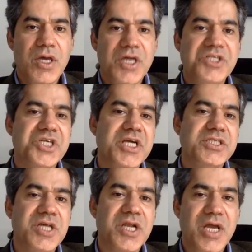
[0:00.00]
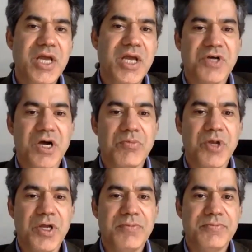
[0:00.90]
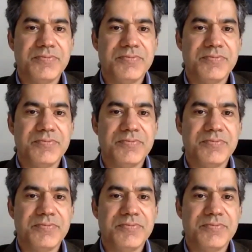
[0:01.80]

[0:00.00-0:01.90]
He changed the name of the company.